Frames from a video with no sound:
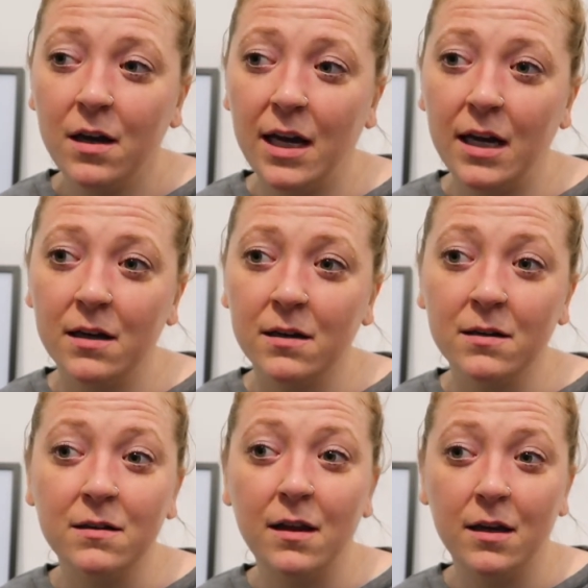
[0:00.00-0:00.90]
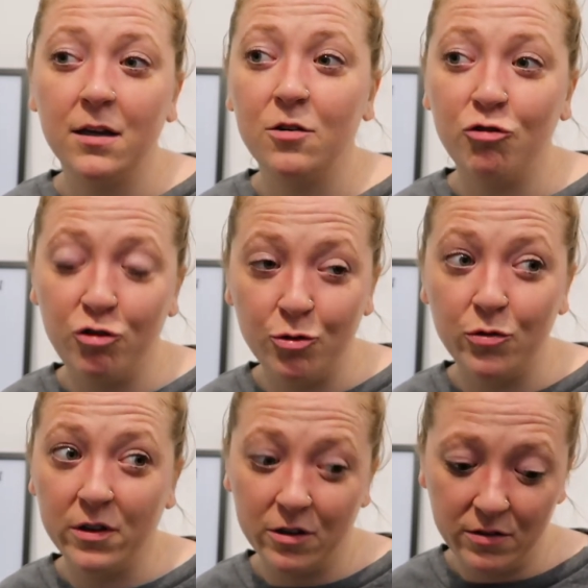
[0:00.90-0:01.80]
and they can do
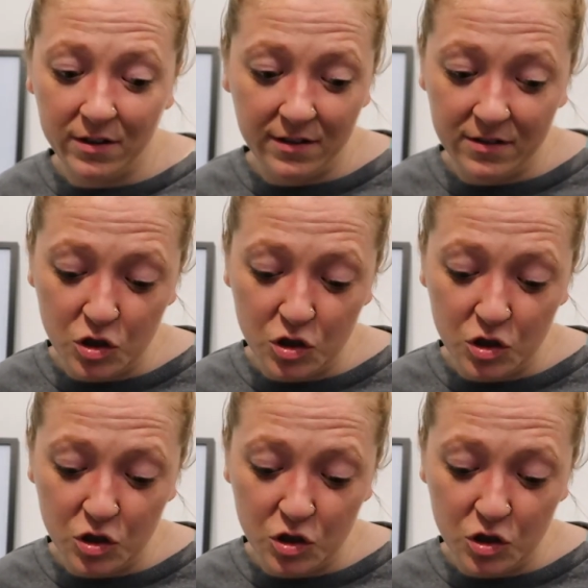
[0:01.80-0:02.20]
their